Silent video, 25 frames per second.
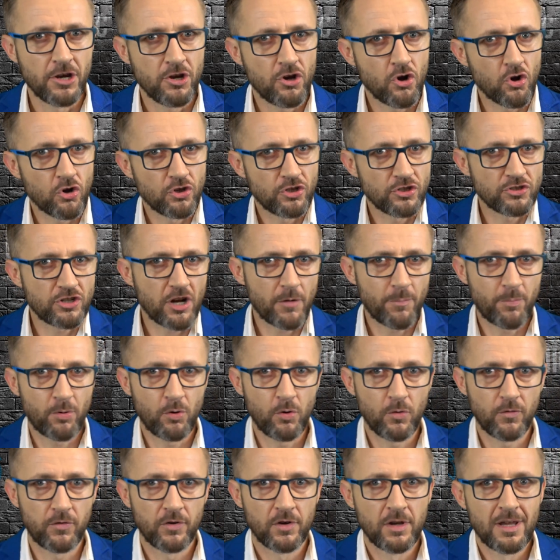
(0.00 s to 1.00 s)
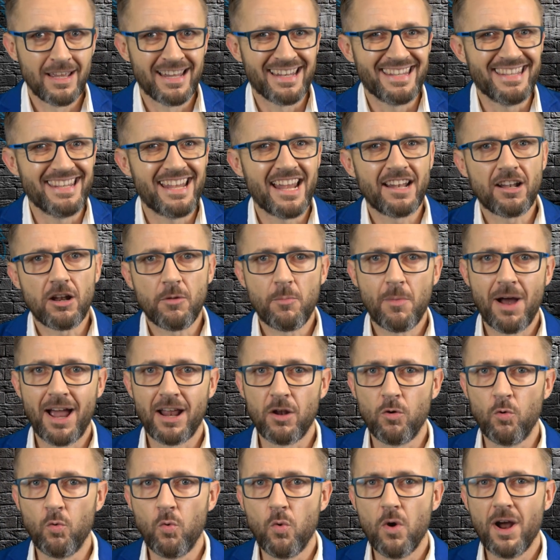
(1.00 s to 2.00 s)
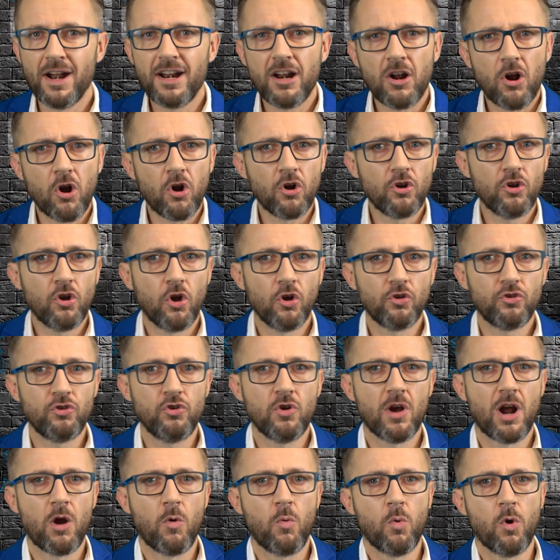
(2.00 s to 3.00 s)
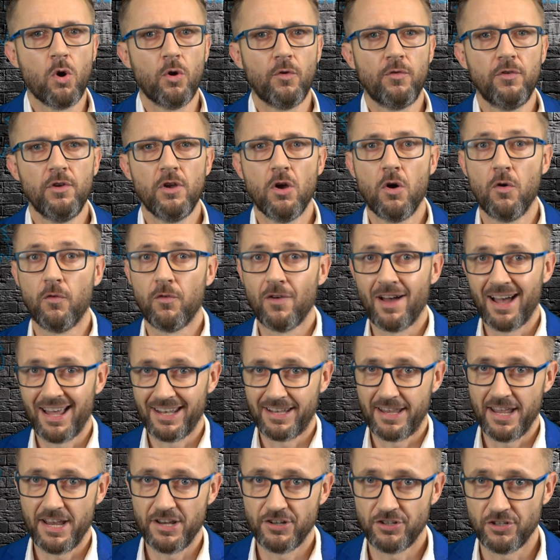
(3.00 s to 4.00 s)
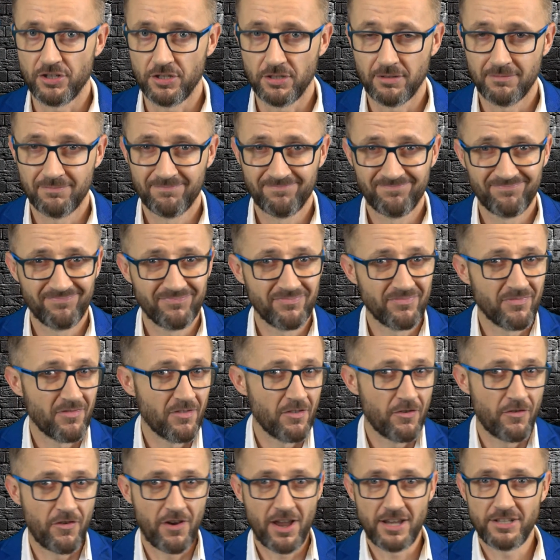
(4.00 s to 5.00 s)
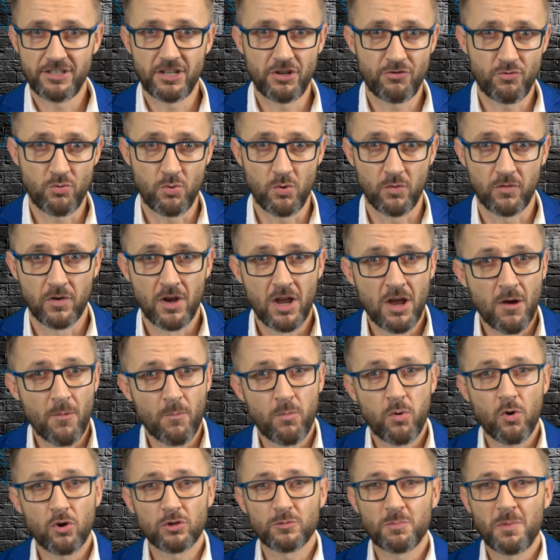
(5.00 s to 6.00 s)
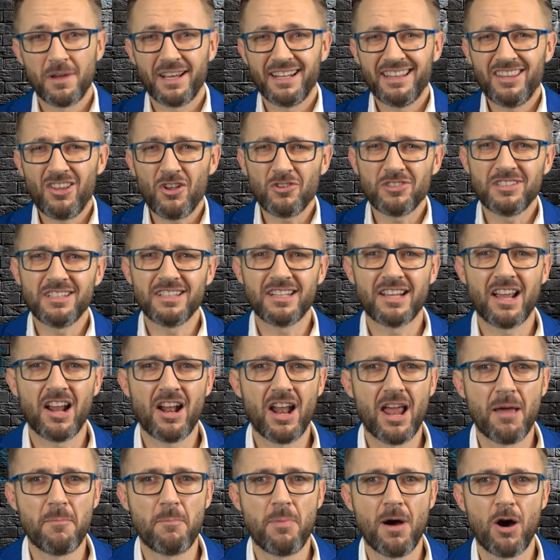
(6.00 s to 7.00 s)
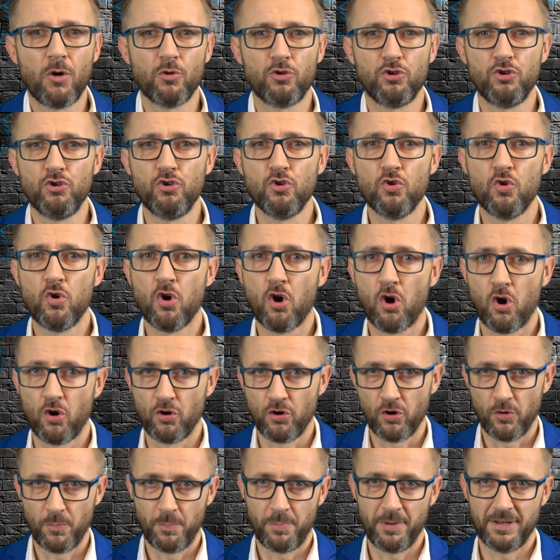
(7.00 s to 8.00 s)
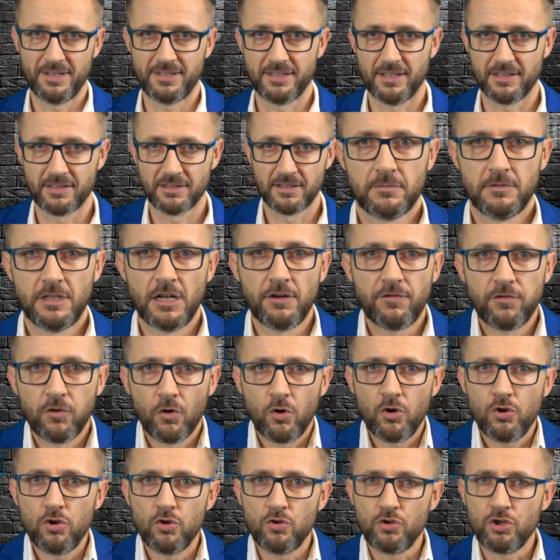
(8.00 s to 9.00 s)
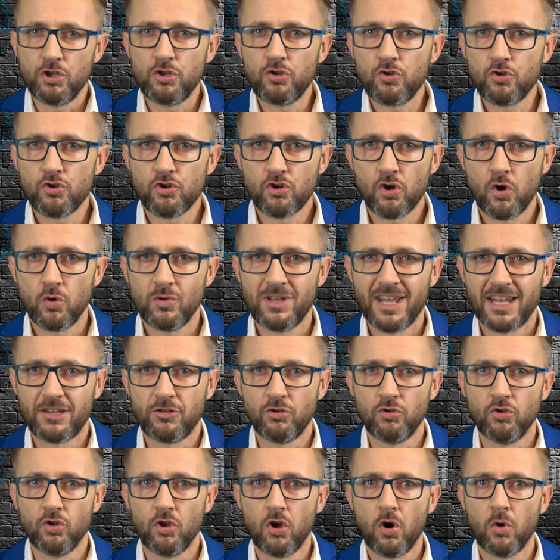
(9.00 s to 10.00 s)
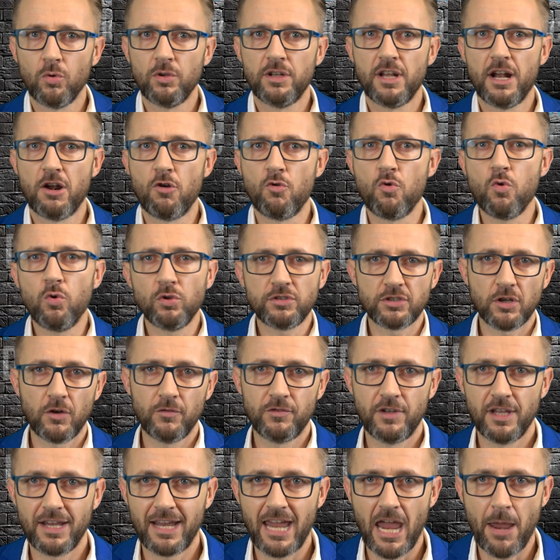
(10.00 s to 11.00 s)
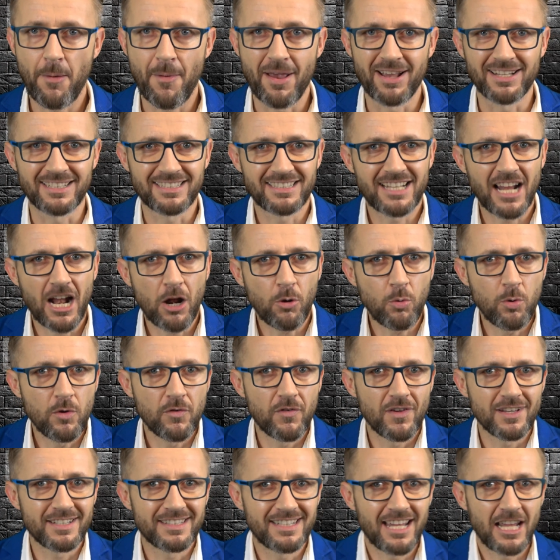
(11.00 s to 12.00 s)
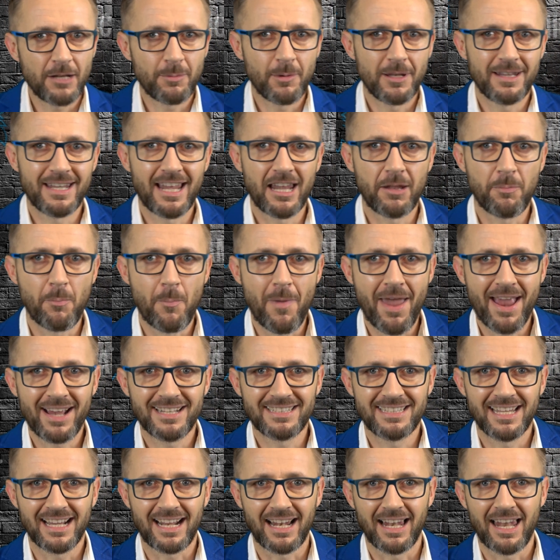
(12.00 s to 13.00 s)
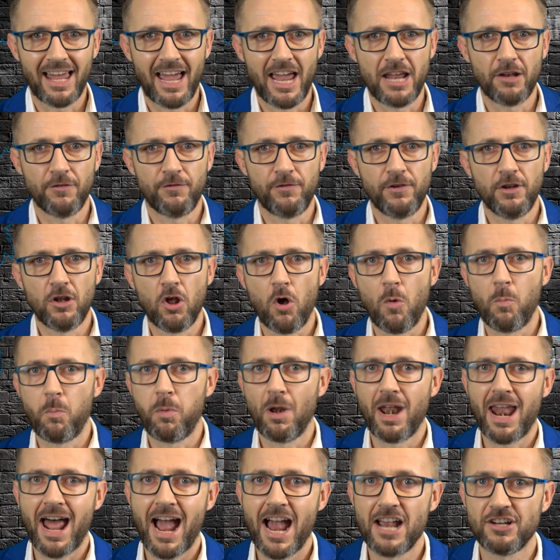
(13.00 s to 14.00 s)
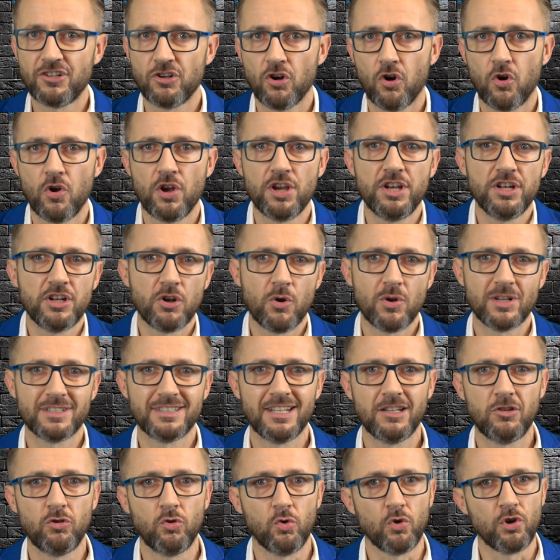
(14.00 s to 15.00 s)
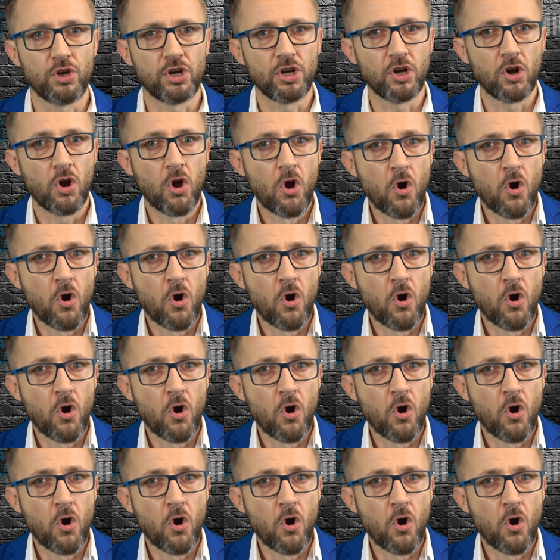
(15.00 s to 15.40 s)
Your social proof determines whether or not you are worthy of attention. Face the truth, prospect doesn't care about you or your business. Therefore, you need to show that you know the rules of the game and start with a statement that makes the client feel obliged or interested to hear